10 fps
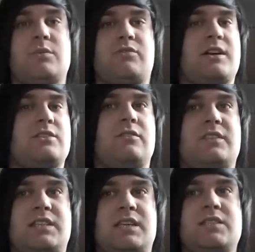in price enough
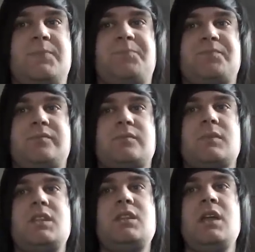as it is.
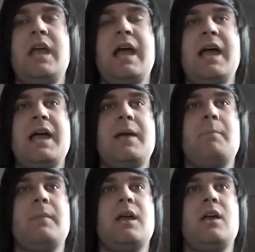
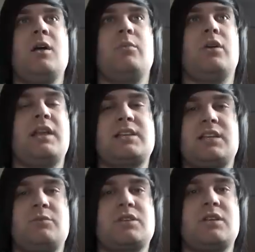But like I
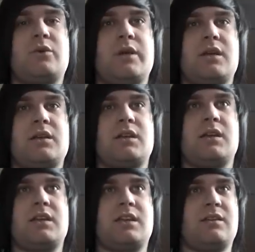said, I was going
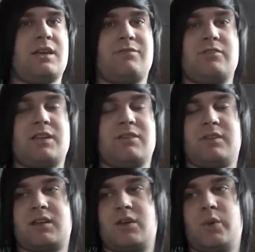to I've already given
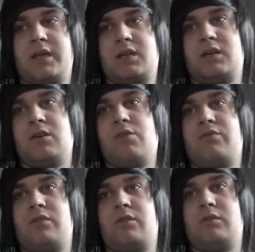like a quick
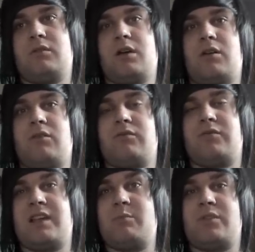overall of
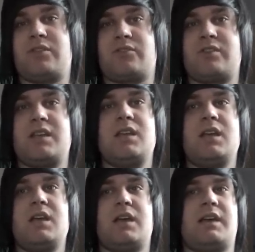them three.
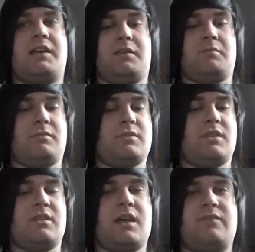I
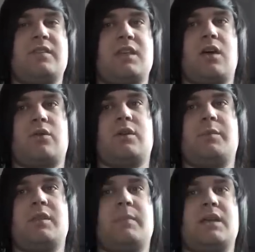think they are going to
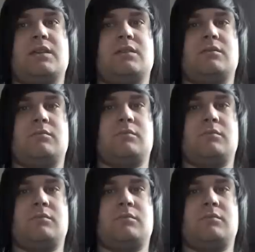be the main